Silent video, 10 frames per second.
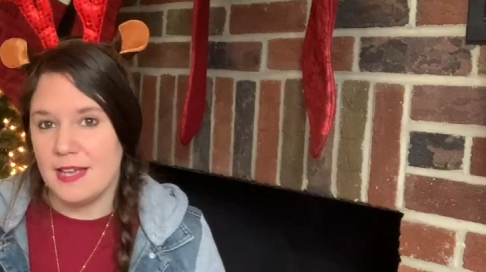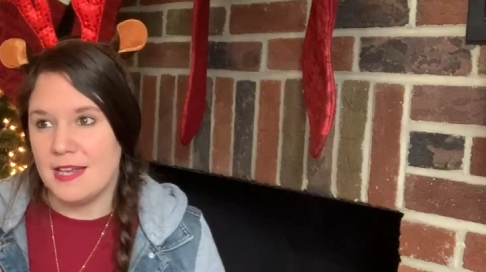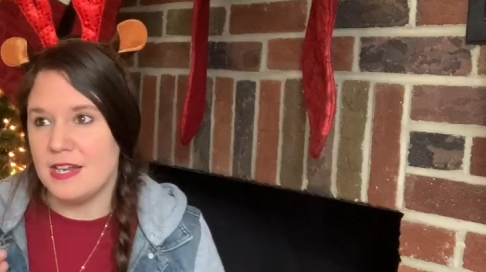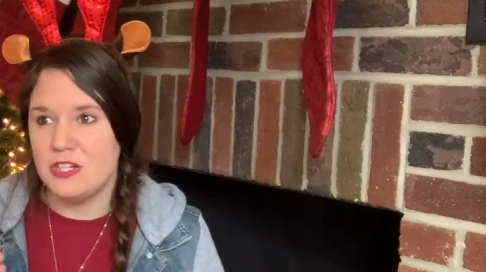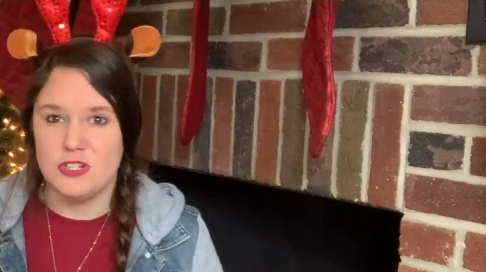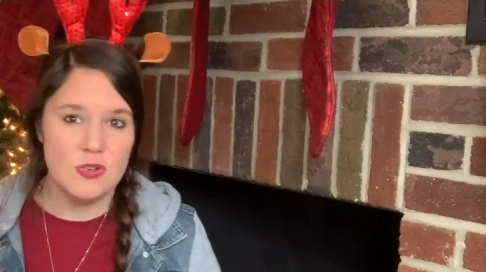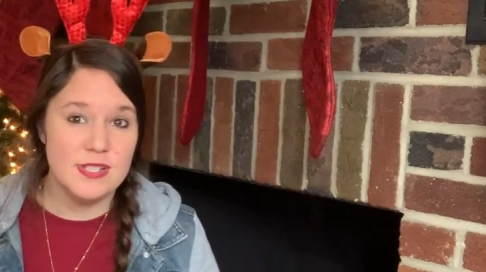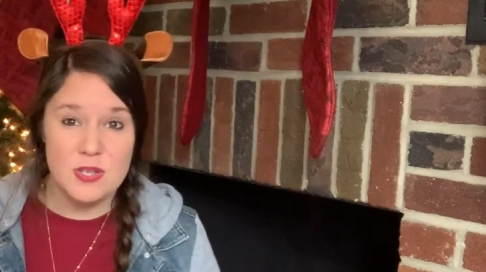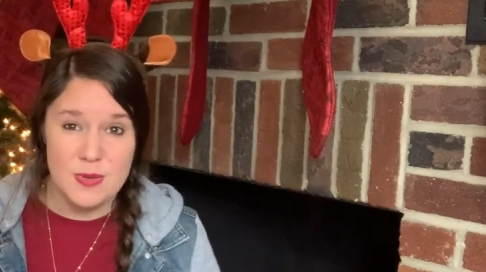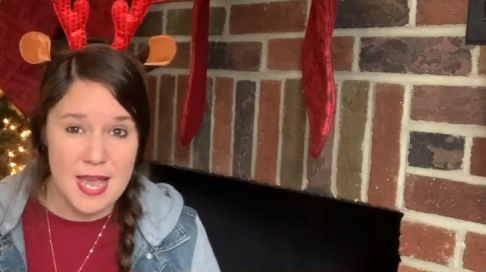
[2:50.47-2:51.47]
and it
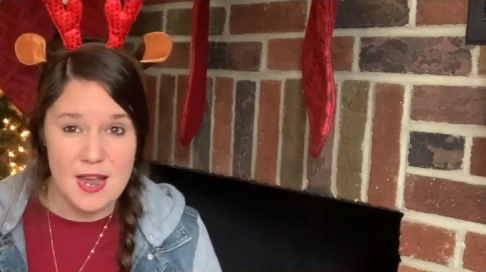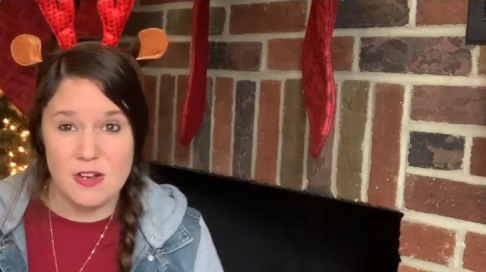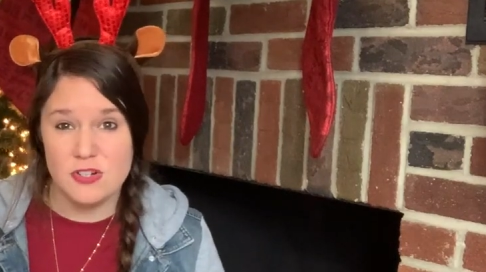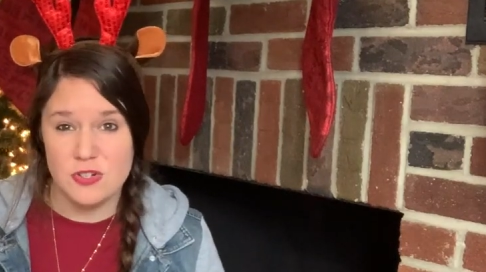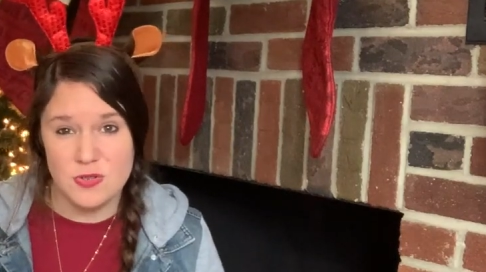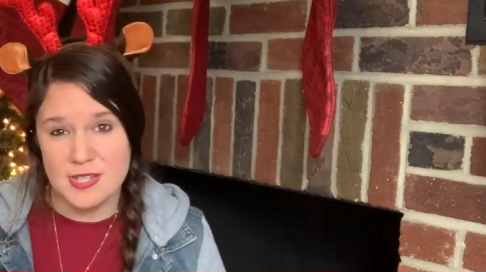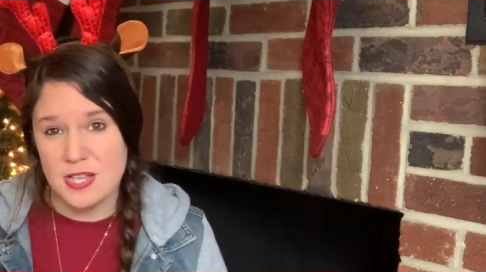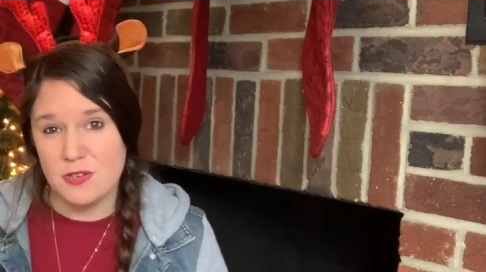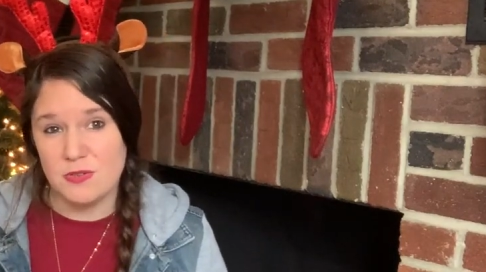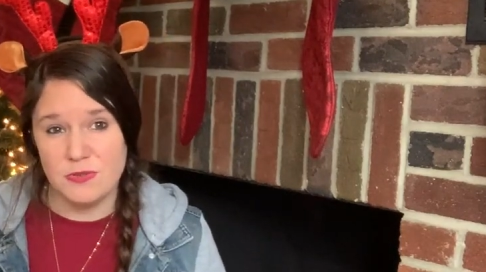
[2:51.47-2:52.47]
shows that you care, shows
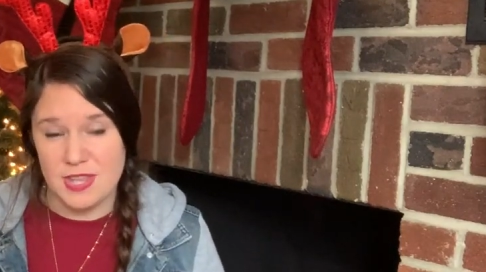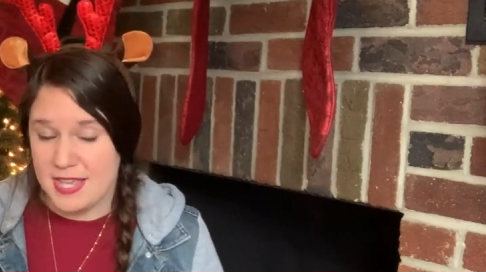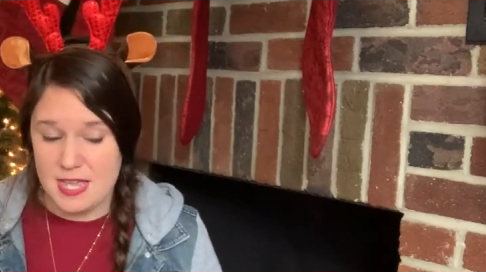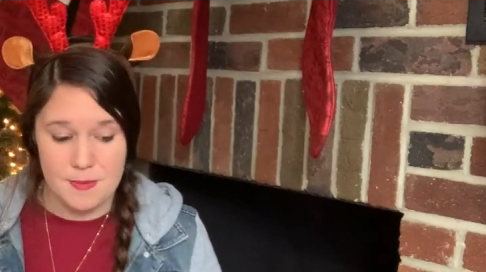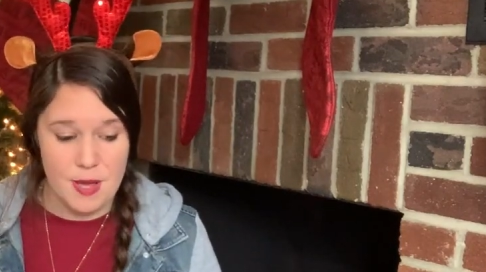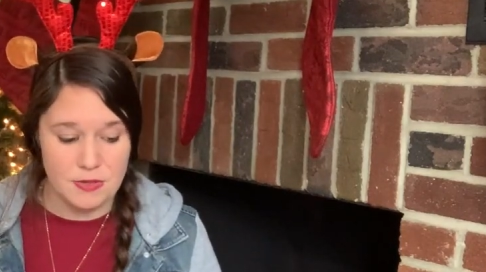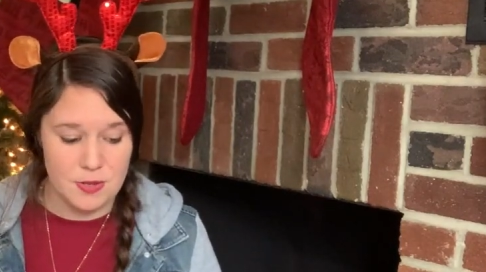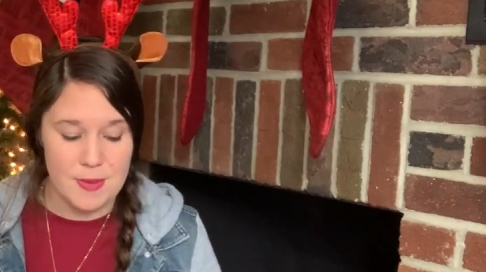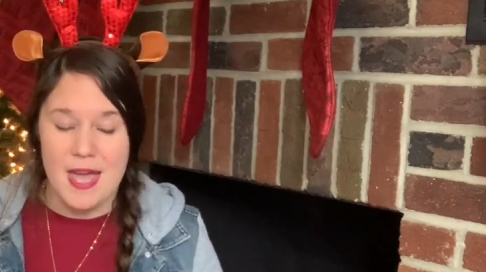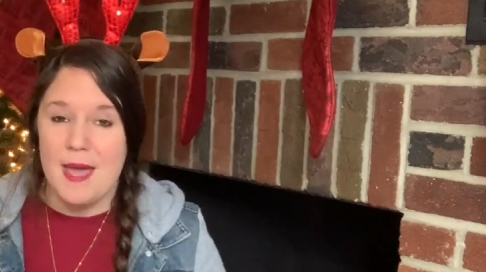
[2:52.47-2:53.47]
that you're thinking about
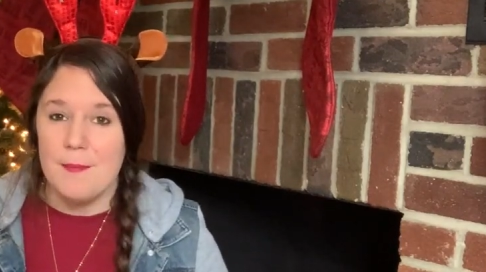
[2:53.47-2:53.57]
them.